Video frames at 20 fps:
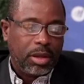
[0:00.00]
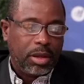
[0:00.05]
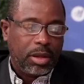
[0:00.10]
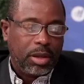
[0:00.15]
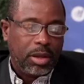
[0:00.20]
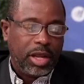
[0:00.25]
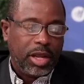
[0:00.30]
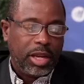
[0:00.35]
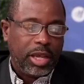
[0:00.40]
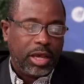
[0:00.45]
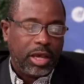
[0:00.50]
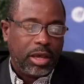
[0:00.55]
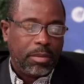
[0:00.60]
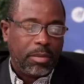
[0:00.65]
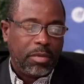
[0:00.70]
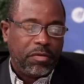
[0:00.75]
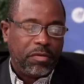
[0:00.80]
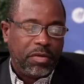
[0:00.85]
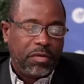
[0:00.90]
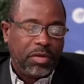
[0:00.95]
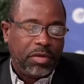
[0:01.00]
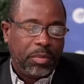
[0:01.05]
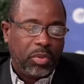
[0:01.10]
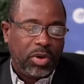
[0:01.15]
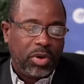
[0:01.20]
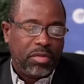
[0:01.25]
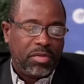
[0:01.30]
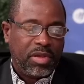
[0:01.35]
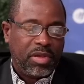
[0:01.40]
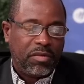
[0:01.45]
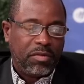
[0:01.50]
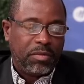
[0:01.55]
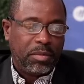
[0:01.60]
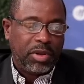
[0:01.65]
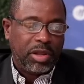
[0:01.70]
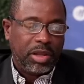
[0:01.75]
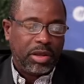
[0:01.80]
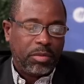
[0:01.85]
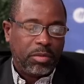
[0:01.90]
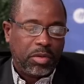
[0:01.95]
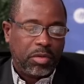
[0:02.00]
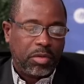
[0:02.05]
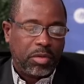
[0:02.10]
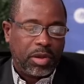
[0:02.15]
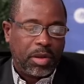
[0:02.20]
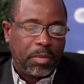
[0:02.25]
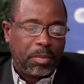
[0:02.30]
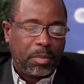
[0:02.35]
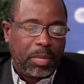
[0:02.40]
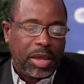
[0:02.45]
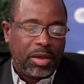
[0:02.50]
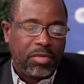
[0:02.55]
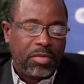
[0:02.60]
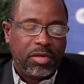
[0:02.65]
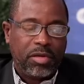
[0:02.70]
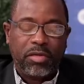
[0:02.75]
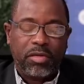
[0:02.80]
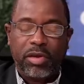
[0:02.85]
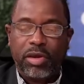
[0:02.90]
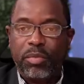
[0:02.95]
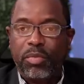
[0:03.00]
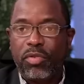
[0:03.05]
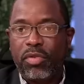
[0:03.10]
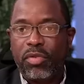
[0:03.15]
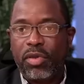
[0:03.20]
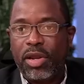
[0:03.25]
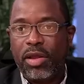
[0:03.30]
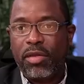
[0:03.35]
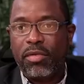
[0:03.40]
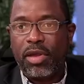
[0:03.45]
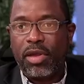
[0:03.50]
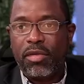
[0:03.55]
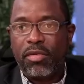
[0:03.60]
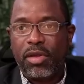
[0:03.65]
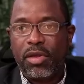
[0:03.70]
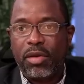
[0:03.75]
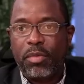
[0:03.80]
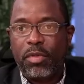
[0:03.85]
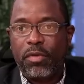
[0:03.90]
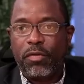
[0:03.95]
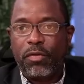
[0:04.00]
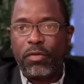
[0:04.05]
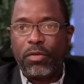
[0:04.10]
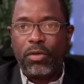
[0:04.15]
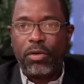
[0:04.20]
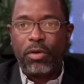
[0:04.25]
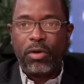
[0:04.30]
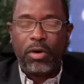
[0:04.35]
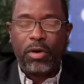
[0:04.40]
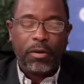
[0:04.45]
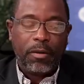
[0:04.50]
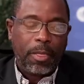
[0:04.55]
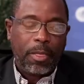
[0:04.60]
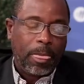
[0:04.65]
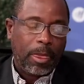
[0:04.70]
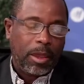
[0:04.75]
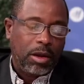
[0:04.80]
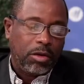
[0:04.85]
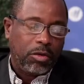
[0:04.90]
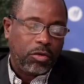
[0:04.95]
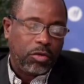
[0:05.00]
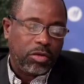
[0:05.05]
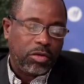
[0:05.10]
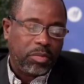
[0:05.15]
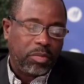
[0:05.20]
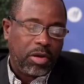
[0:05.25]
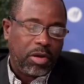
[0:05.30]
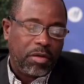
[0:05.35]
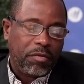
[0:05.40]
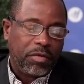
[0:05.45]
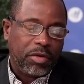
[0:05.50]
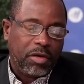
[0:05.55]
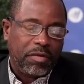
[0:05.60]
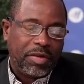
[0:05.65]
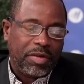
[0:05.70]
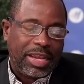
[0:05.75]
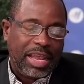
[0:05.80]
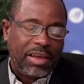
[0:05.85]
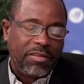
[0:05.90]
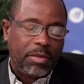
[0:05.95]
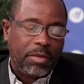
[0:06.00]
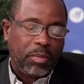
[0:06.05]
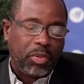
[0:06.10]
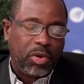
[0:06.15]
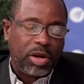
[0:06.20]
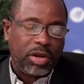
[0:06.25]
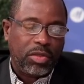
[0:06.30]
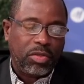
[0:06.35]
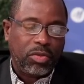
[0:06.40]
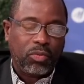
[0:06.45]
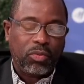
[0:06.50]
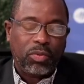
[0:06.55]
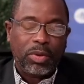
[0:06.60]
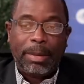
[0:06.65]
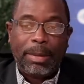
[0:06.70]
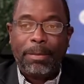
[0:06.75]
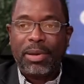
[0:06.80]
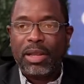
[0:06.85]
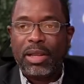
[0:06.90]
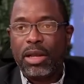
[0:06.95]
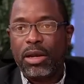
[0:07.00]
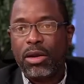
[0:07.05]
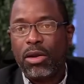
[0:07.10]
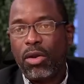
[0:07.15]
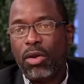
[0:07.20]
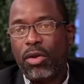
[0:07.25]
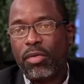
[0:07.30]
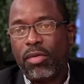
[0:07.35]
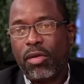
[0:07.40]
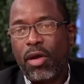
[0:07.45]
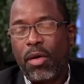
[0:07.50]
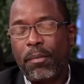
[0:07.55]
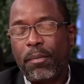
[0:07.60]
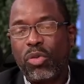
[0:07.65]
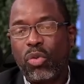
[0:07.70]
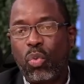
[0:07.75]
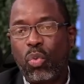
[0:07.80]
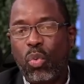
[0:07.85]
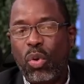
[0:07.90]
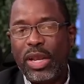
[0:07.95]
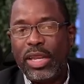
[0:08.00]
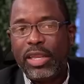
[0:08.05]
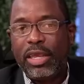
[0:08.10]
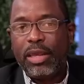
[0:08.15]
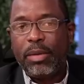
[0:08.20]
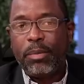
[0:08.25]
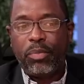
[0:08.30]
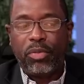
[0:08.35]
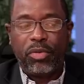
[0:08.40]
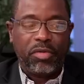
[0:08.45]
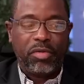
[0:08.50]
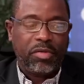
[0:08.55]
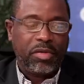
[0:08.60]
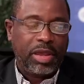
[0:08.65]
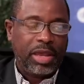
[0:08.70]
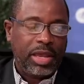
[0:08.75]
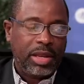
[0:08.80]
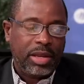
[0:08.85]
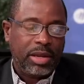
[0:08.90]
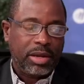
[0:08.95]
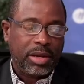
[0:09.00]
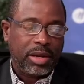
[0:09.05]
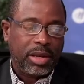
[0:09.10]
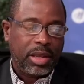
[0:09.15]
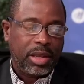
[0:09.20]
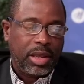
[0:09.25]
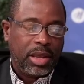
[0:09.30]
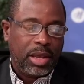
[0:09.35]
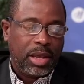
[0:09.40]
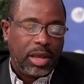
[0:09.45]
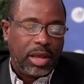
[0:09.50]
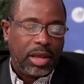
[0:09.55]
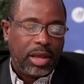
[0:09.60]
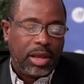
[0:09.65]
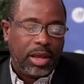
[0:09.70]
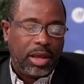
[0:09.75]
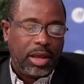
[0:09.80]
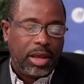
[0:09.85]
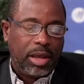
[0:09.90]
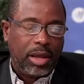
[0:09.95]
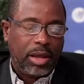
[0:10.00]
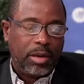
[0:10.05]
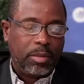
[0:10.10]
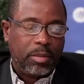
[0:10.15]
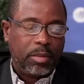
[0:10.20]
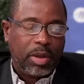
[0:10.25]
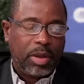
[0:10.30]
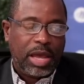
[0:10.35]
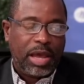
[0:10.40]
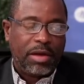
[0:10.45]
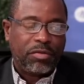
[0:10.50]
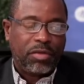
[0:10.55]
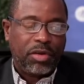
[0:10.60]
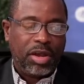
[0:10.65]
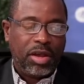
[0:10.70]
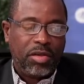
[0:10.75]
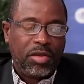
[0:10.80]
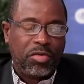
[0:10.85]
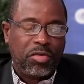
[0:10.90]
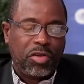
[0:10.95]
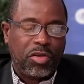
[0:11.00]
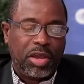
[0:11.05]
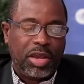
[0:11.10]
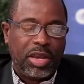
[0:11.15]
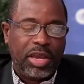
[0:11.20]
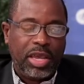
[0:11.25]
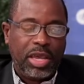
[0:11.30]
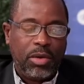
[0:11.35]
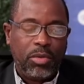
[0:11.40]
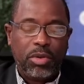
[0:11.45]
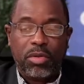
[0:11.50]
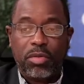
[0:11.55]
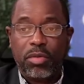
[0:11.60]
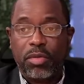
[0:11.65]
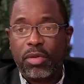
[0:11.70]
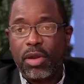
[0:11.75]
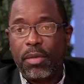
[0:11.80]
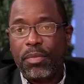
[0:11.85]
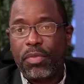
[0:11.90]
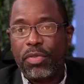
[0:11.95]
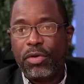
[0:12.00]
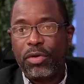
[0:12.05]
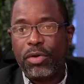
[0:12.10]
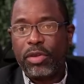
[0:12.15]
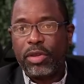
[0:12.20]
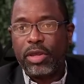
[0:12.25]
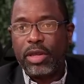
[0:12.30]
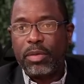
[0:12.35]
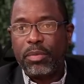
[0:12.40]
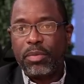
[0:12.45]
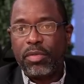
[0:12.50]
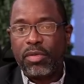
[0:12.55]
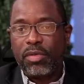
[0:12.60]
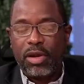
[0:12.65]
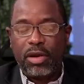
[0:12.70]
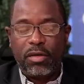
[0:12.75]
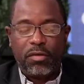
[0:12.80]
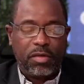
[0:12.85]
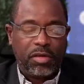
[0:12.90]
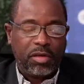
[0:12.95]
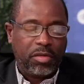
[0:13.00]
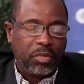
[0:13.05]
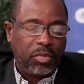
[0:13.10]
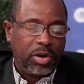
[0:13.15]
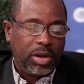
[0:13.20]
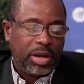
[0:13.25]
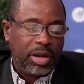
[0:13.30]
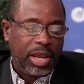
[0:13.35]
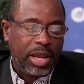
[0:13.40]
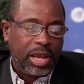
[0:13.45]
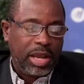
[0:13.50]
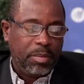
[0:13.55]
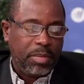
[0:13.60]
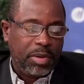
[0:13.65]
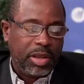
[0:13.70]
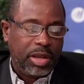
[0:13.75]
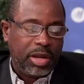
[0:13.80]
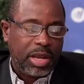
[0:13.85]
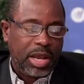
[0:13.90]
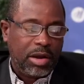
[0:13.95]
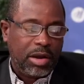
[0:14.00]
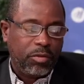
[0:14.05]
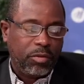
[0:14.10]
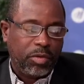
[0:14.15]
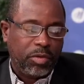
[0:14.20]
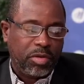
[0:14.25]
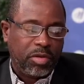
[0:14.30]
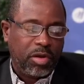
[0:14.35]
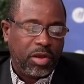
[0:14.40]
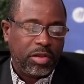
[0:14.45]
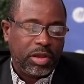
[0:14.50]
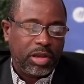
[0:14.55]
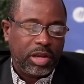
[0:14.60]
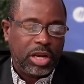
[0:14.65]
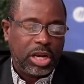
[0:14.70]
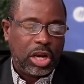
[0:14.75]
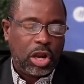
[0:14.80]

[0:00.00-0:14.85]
net income of $50.7 billion, which is up by 16%, as I said before. Gross profit of $11.3 billion, up 20%. After SG&A, which is up 13% of $6.9 billion, that resulted in an